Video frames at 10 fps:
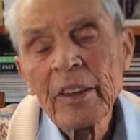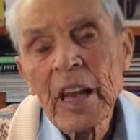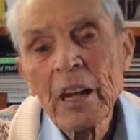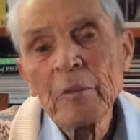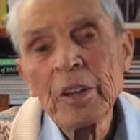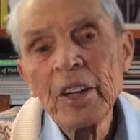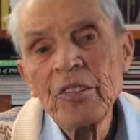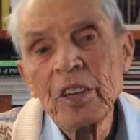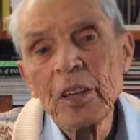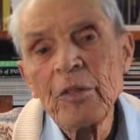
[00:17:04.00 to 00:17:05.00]
with
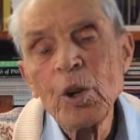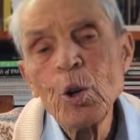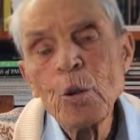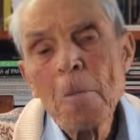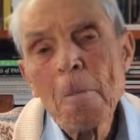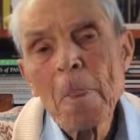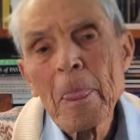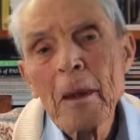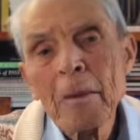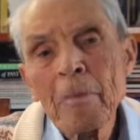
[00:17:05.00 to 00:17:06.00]
Calvinistic view,
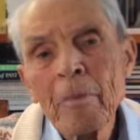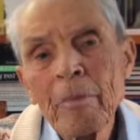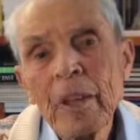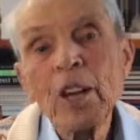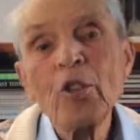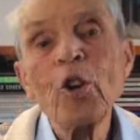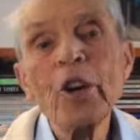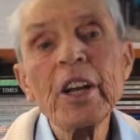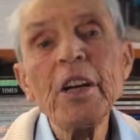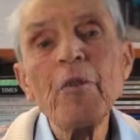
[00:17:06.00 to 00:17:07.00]
then it's
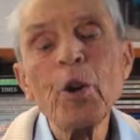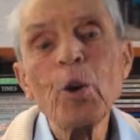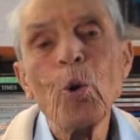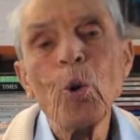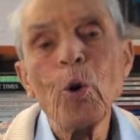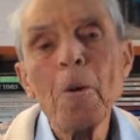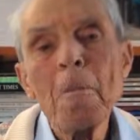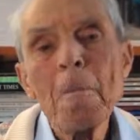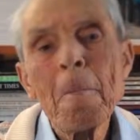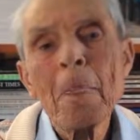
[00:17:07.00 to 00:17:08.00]
not evil at all.
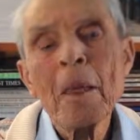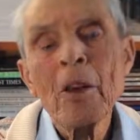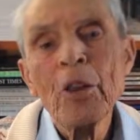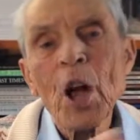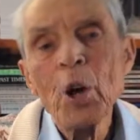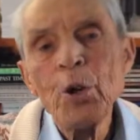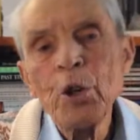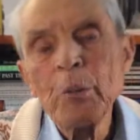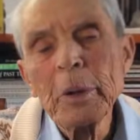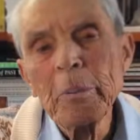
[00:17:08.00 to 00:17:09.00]
No
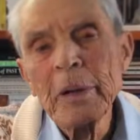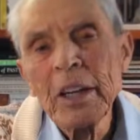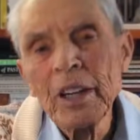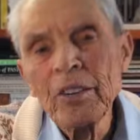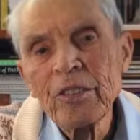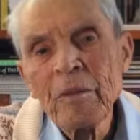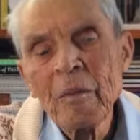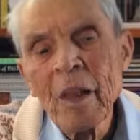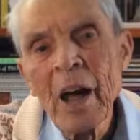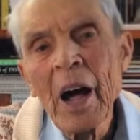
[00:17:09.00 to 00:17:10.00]
human beings
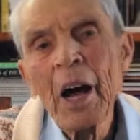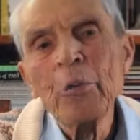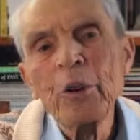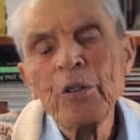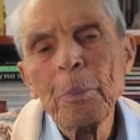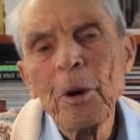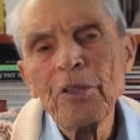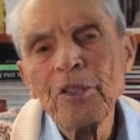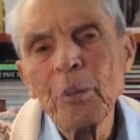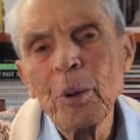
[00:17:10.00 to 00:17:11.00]
are
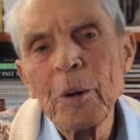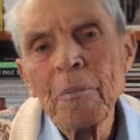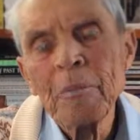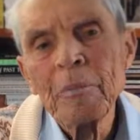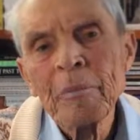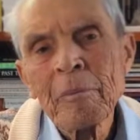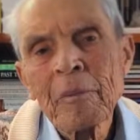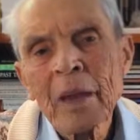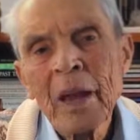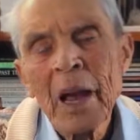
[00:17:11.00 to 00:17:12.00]
responsible
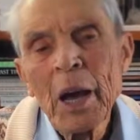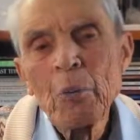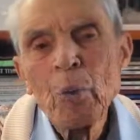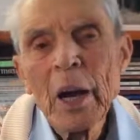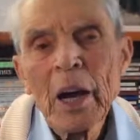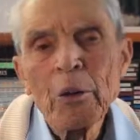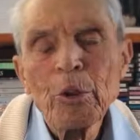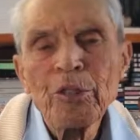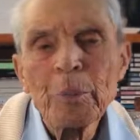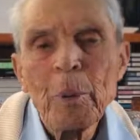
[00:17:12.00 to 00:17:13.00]
and we
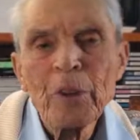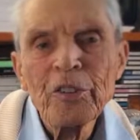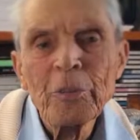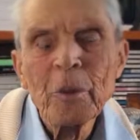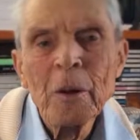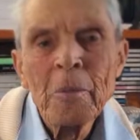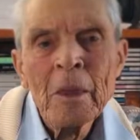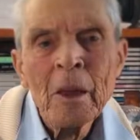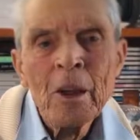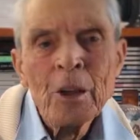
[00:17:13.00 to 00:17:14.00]
are responsible
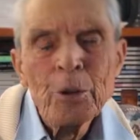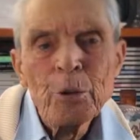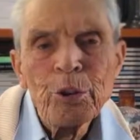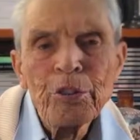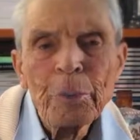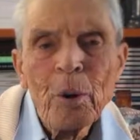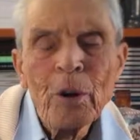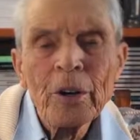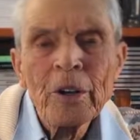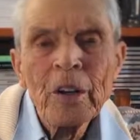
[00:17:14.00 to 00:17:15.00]
to
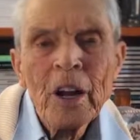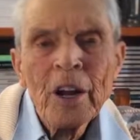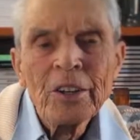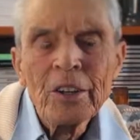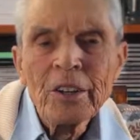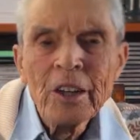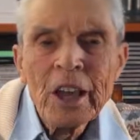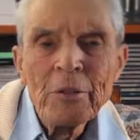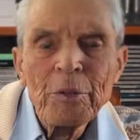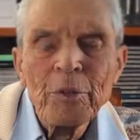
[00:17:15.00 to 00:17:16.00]
respond to the
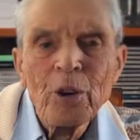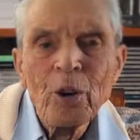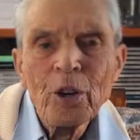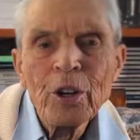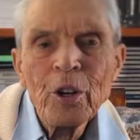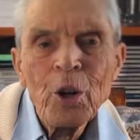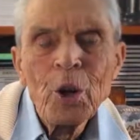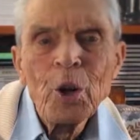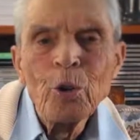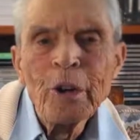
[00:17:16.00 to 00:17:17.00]
love of God
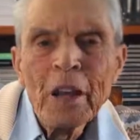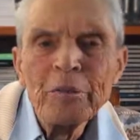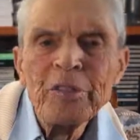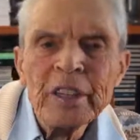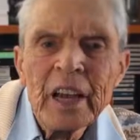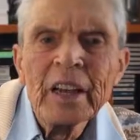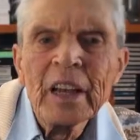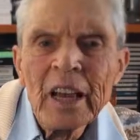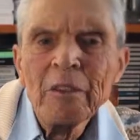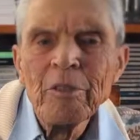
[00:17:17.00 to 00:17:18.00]
who loves the
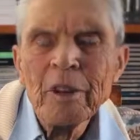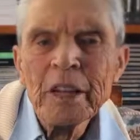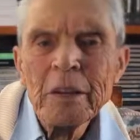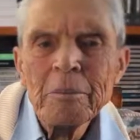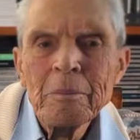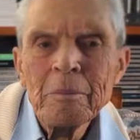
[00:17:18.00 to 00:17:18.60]
unlovely,